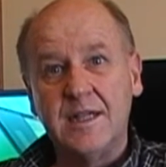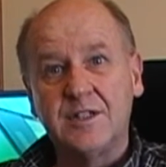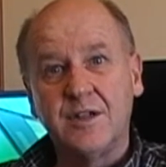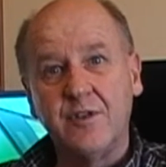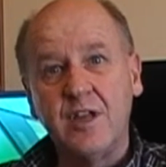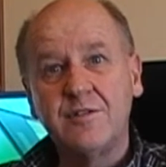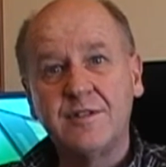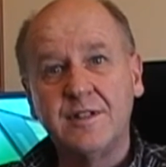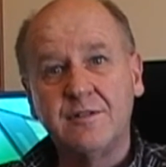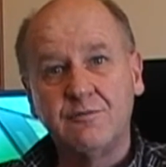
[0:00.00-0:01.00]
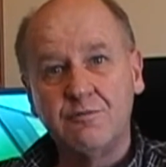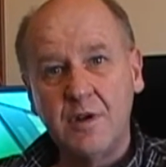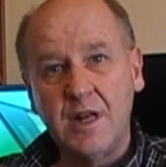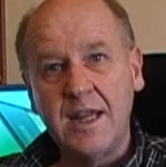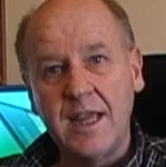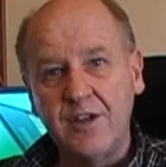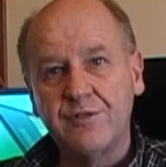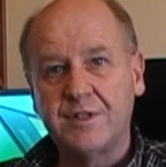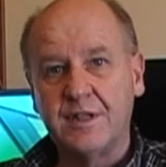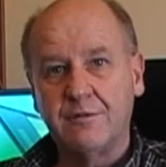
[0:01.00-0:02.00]
So if you're interested in a really
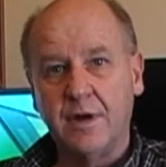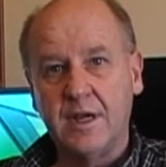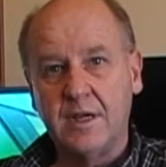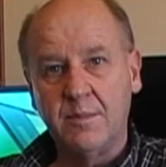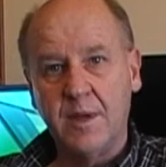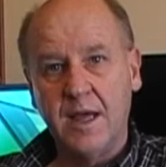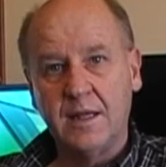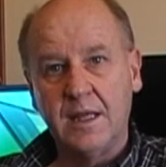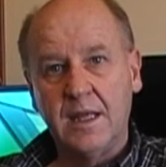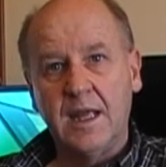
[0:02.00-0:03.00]
interesting read about